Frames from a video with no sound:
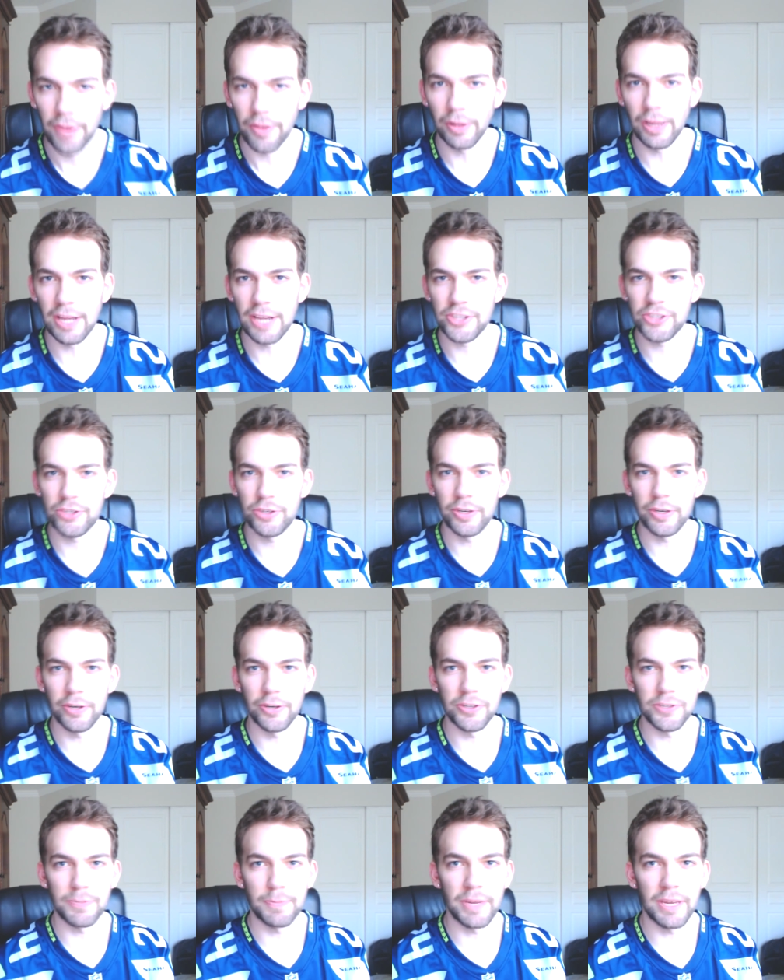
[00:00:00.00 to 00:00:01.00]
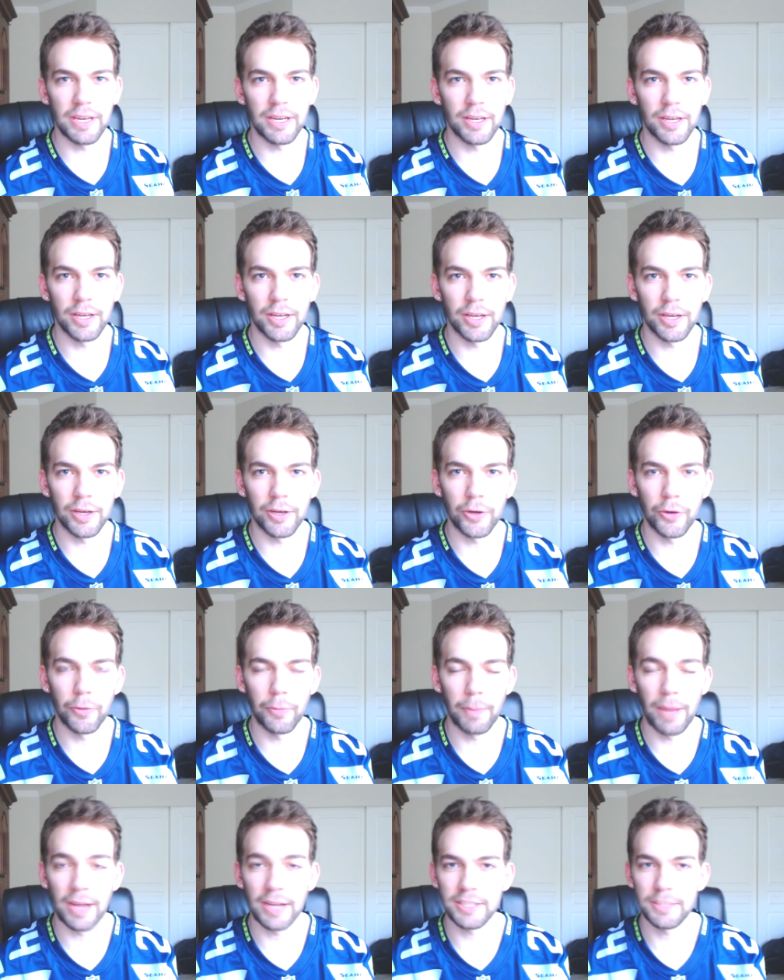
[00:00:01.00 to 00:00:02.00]
the last 2 years being in
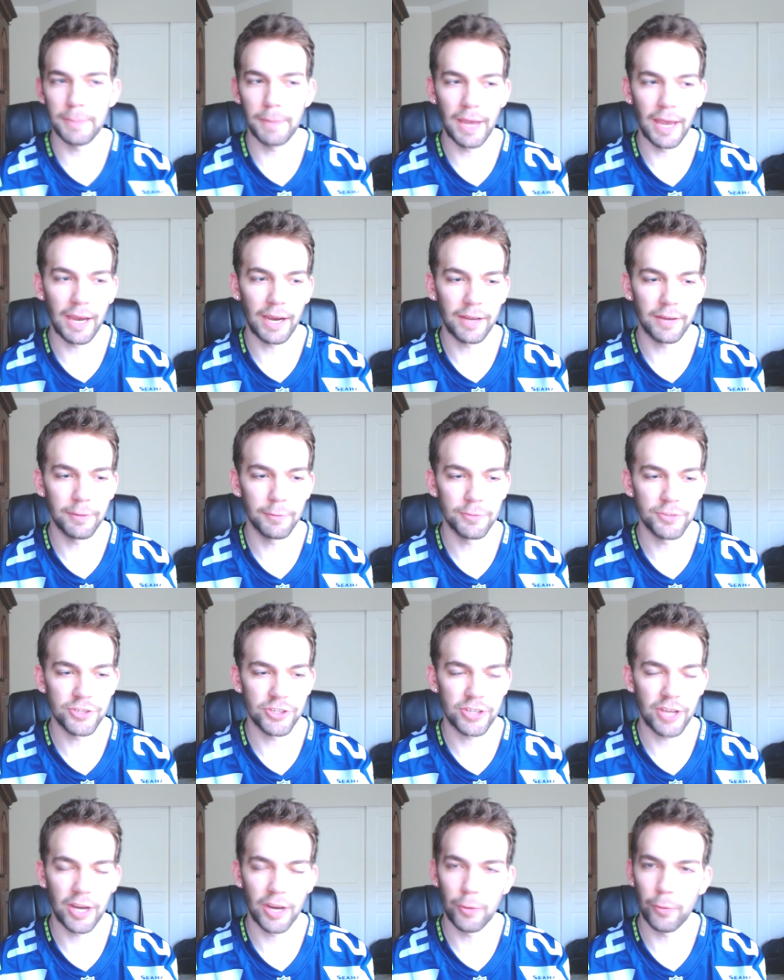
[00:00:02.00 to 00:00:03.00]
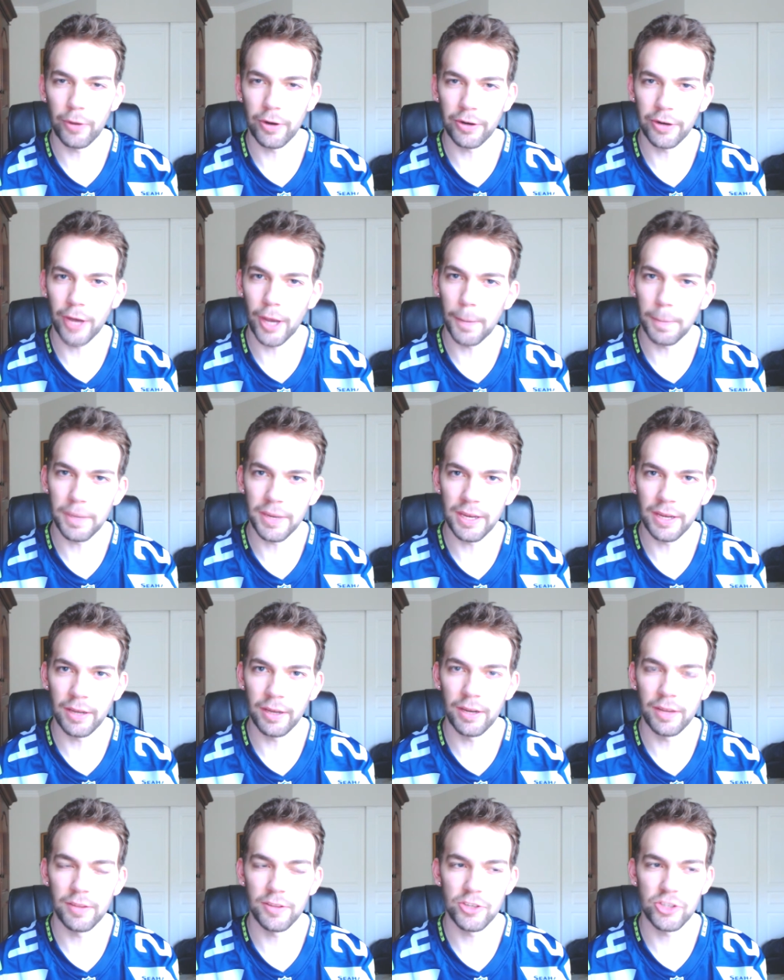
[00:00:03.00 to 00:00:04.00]
going back to back, and it was just kind of weird not being
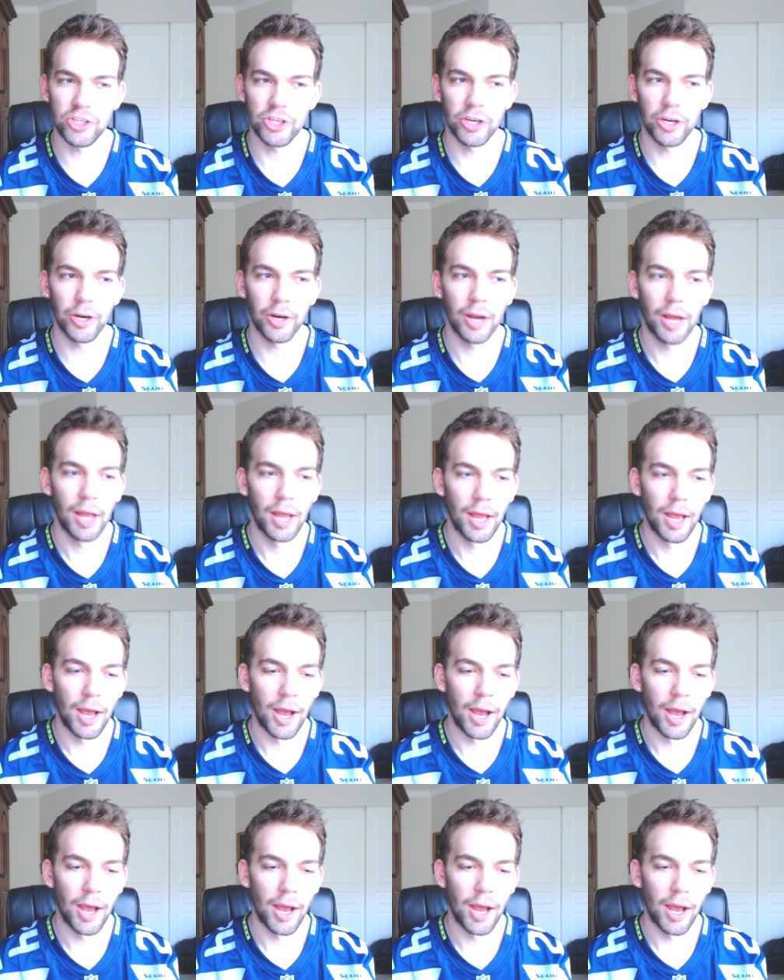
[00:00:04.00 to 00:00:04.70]
in it this year.